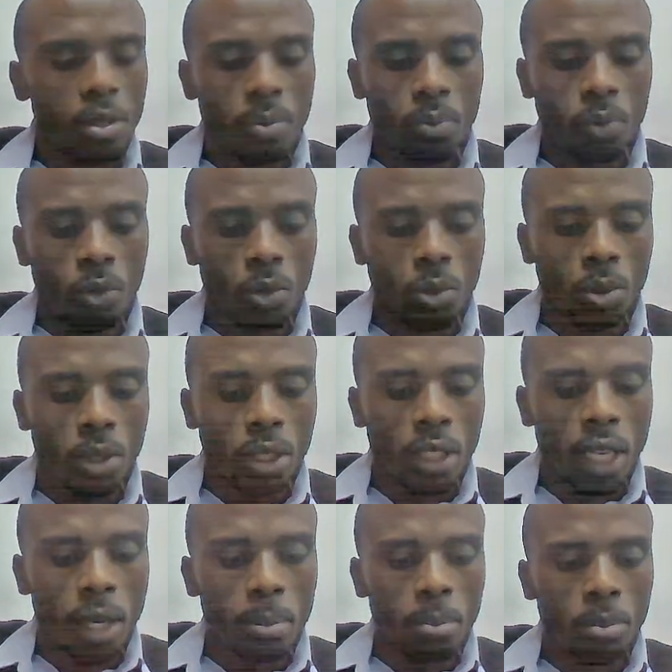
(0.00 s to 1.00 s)
which
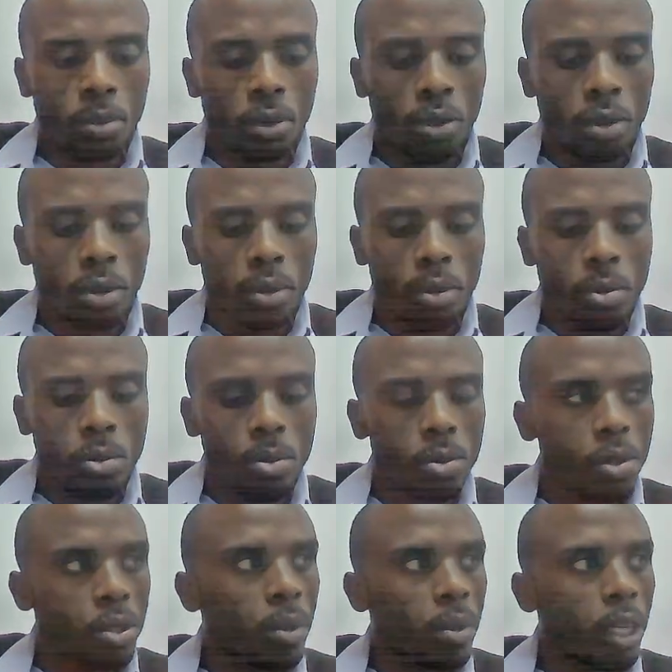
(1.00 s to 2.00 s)
one
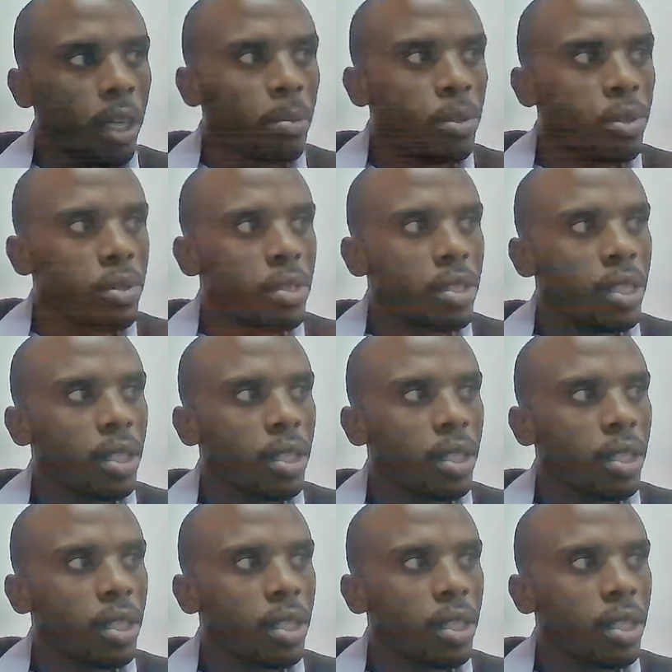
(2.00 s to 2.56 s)
I'm using.